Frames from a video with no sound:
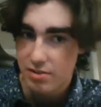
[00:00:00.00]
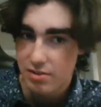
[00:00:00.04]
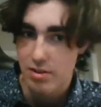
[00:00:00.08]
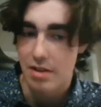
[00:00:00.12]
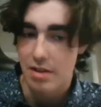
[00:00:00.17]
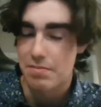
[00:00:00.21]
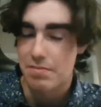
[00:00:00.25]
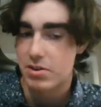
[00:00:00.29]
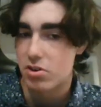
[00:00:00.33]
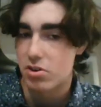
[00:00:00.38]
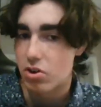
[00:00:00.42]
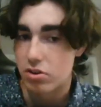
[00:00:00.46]
I've
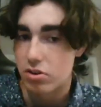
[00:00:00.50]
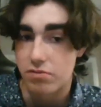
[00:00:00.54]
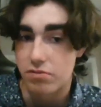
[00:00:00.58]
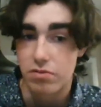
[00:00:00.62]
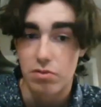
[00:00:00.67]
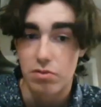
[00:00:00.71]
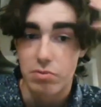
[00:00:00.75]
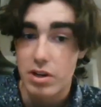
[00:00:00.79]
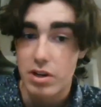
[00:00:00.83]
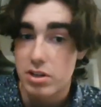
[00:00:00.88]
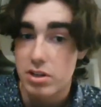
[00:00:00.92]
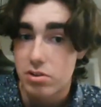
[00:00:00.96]
been talking for
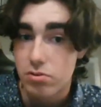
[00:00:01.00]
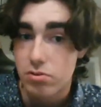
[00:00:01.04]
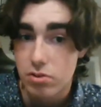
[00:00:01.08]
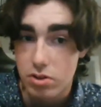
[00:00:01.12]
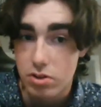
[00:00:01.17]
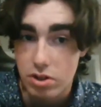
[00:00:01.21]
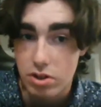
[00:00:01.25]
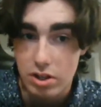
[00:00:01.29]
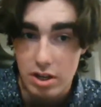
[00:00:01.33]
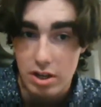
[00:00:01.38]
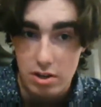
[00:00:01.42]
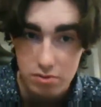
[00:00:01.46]
way too
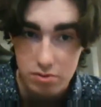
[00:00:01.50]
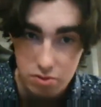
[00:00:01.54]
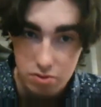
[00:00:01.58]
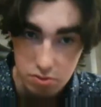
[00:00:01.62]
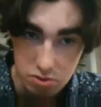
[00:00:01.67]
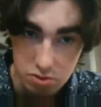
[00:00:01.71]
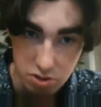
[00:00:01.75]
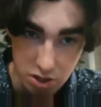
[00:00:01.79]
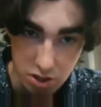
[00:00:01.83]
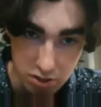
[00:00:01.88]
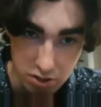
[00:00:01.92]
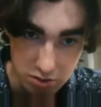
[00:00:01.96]
long now, so
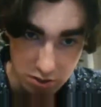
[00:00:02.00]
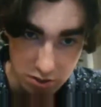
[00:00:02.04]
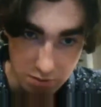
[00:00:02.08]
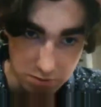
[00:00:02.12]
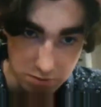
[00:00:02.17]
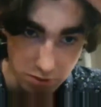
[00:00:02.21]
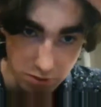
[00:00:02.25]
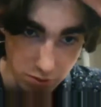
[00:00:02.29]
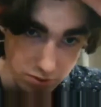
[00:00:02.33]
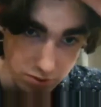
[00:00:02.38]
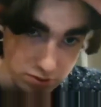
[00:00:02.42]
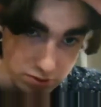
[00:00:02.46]
Josh, the
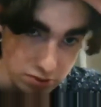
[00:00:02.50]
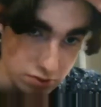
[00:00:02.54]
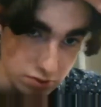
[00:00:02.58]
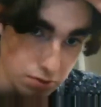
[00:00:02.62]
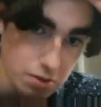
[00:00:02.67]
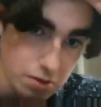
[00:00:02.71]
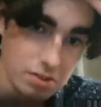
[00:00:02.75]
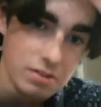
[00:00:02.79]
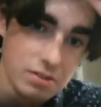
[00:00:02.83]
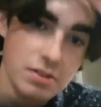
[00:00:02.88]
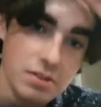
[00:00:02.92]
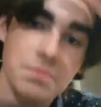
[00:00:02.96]
floor is
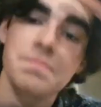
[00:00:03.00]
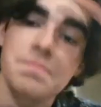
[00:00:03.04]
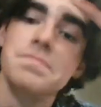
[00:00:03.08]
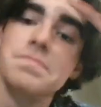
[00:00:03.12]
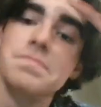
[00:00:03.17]
yours.